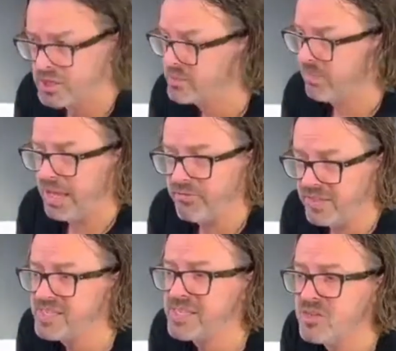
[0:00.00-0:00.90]

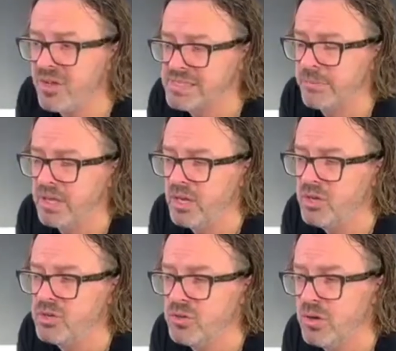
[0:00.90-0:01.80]
this is not something that you
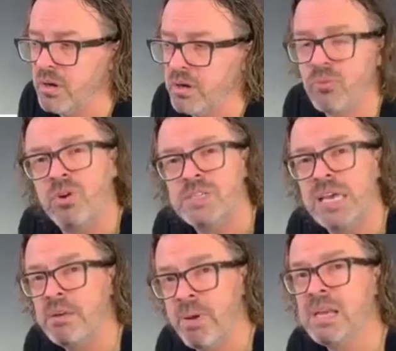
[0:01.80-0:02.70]
do on a
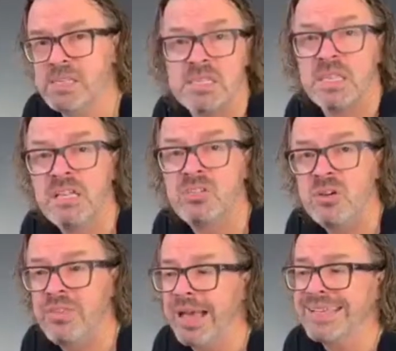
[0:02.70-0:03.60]
routine basis, then
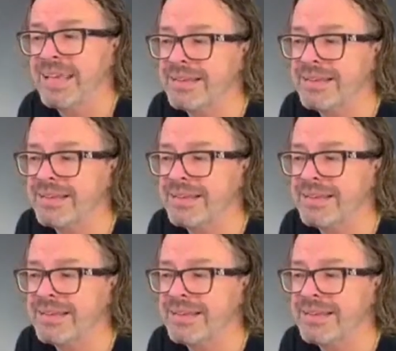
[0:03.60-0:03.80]
do that.